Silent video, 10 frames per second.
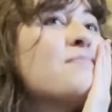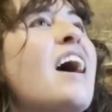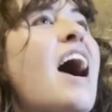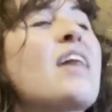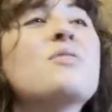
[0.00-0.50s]

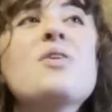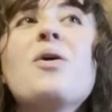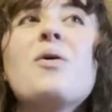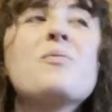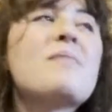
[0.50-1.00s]
I don't
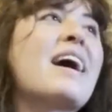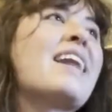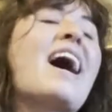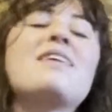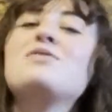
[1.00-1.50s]
know, man.
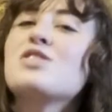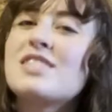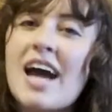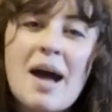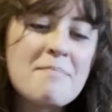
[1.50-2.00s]

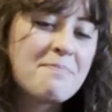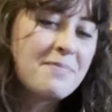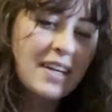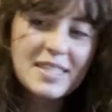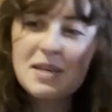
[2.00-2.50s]
I'm
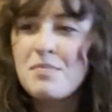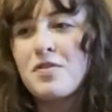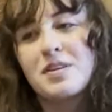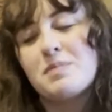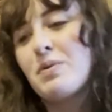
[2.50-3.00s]
a simp for
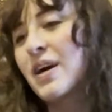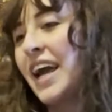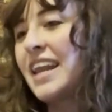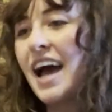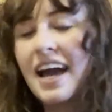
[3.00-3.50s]
this book, and